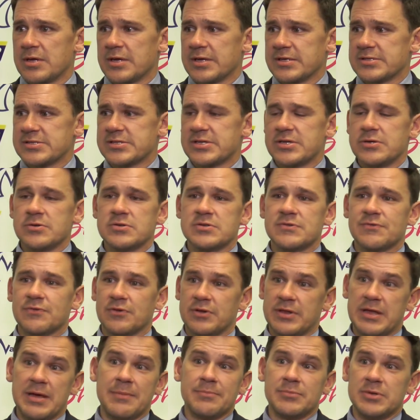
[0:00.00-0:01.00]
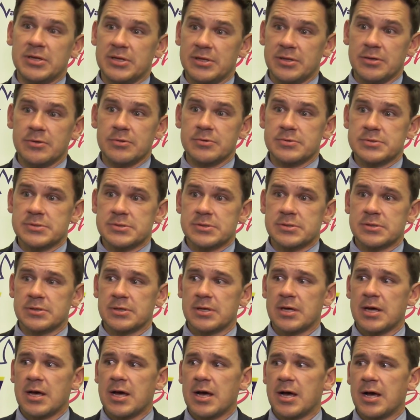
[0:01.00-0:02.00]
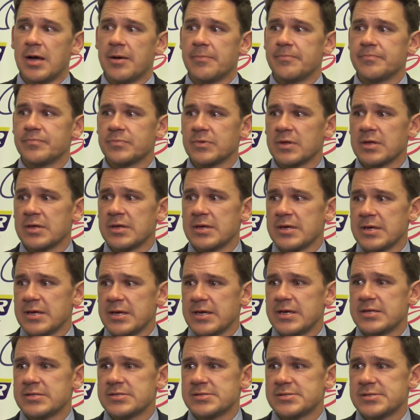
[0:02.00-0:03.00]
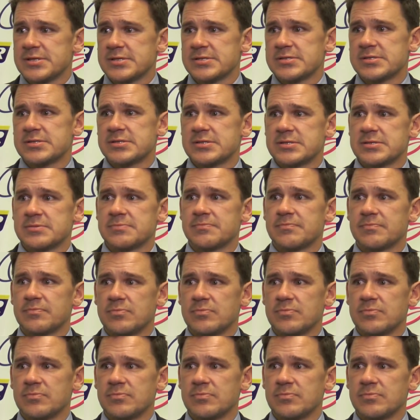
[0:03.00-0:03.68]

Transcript: excuse for them to use. It's just,